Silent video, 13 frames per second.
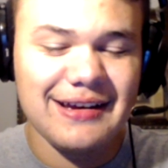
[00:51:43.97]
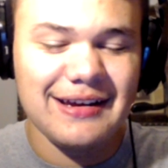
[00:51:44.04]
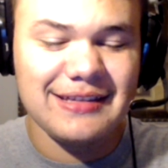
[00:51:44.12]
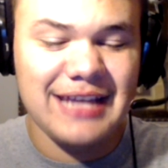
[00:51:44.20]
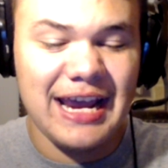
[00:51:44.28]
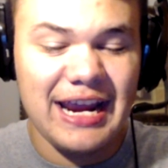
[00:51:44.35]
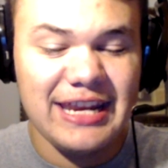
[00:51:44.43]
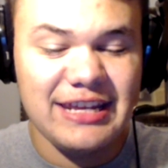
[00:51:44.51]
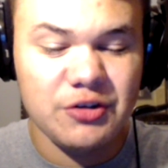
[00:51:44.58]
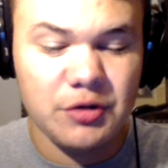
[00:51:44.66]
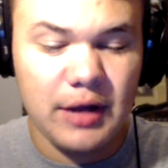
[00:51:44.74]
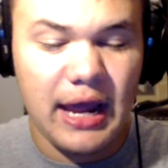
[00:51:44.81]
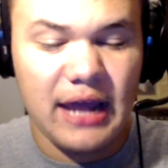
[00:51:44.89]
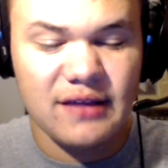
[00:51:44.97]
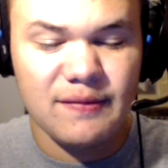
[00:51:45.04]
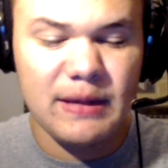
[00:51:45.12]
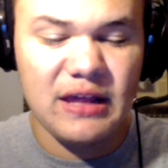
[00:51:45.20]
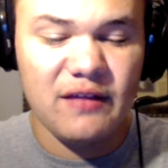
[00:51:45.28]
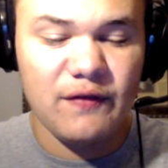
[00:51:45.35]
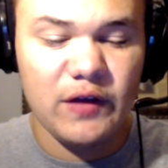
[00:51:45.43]
Tiny Tracks,
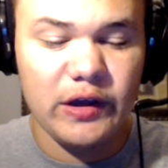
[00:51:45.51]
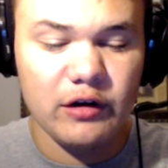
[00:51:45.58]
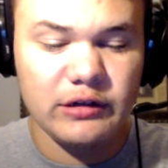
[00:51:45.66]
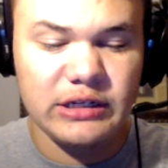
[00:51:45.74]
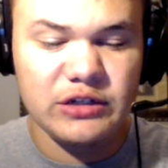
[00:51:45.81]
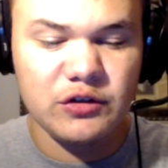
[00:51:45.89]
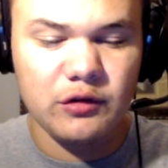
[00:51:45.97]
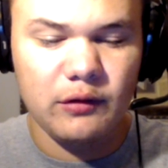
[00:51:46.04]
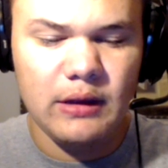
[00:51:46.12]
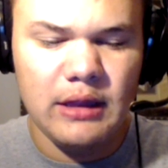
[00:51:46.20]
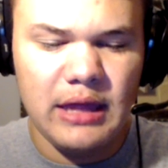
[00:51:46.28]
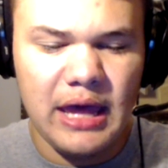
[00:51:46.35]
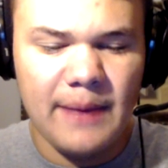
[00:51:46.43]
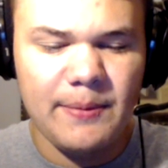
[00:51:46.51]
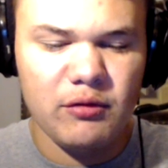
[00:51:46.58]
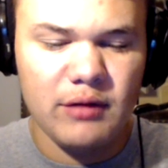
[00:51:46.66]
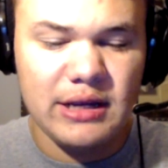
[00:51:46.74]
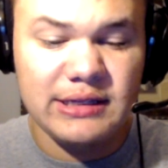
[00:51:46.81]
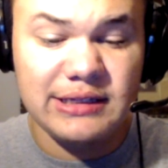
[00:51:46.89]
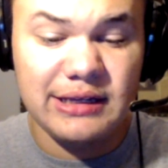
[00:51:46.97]
PSVR digital. Epic
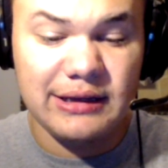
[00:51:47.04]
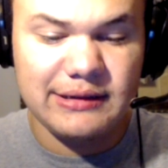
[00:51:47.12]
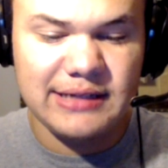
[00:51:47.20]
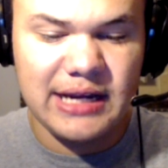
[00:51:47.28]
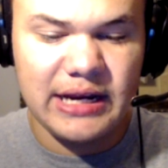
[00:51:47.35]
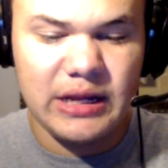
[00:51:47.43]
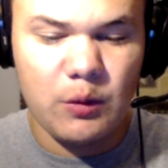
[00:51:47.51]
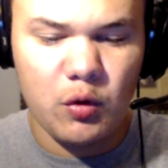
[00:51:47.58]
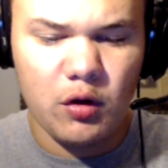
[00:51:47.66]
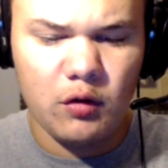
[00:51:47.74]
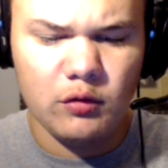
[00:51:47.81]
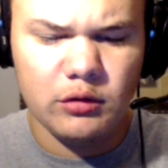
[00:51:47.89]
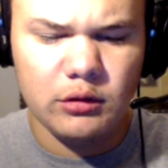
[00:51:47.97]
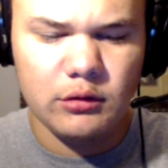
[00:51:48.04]
racing in a tiny world.